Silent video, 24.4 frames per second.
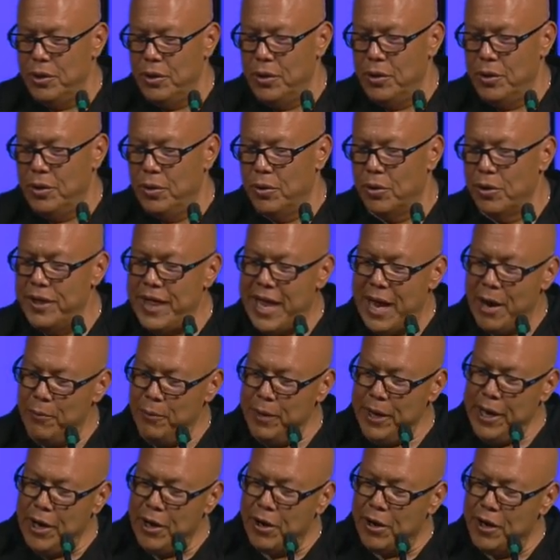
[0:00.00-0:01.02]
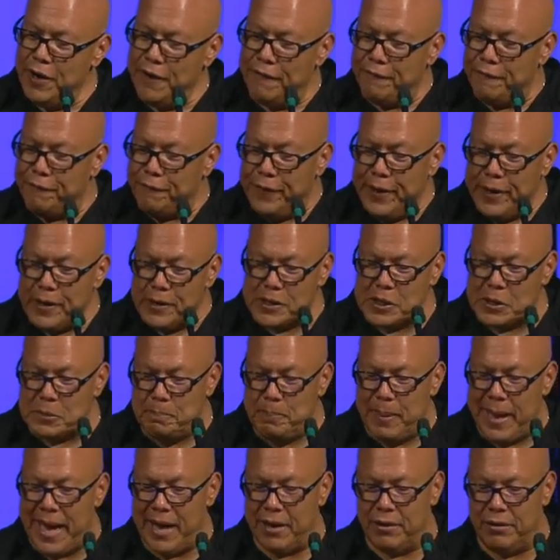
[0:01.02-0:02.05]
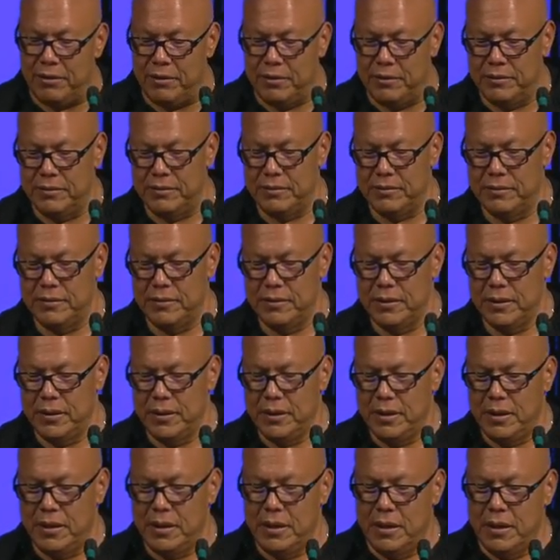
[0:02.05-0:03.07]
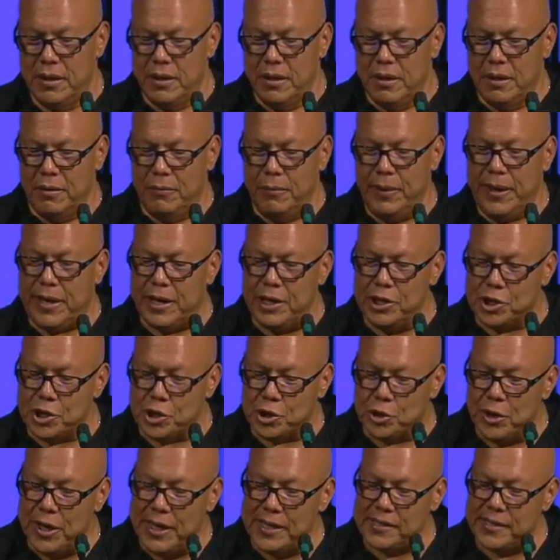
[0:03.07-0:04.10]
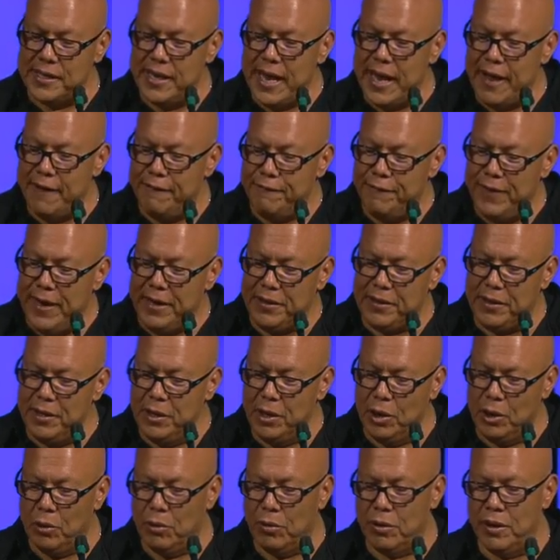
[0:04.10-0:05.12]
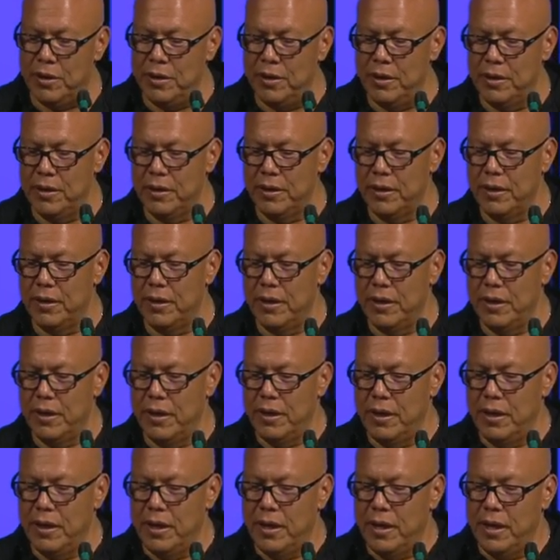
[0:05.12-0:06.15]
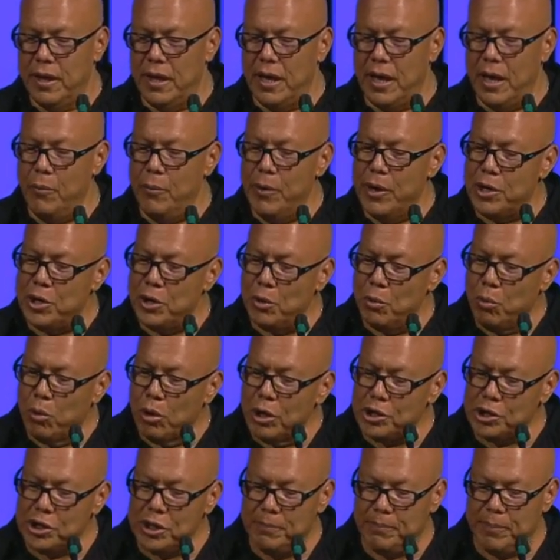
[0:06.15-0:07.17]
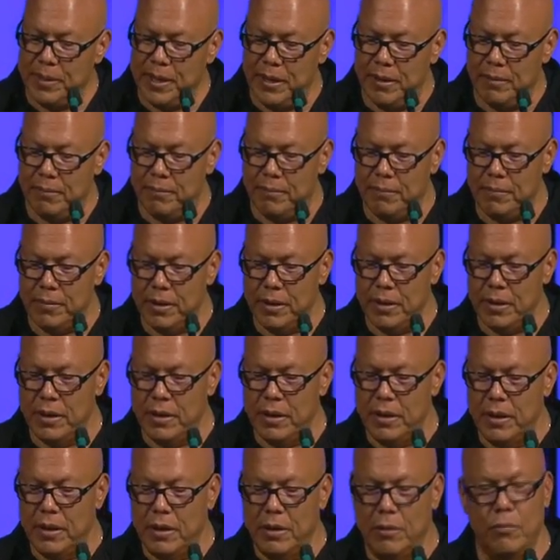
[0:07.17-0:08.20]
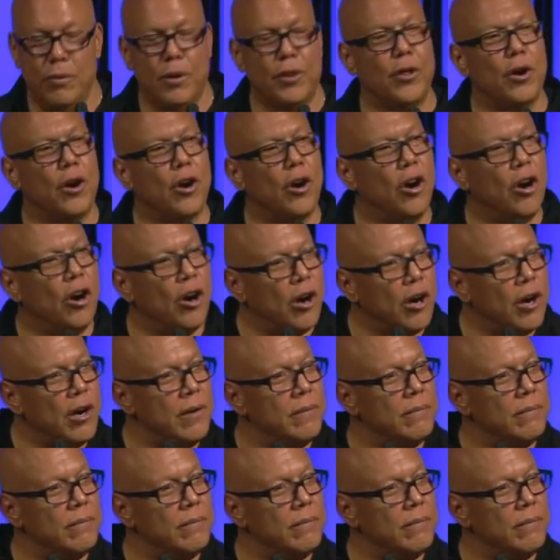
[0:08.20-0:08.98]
or that we are in a fierce battle, we can trust and have faith in the Lord, and we're to worship Him with our heart,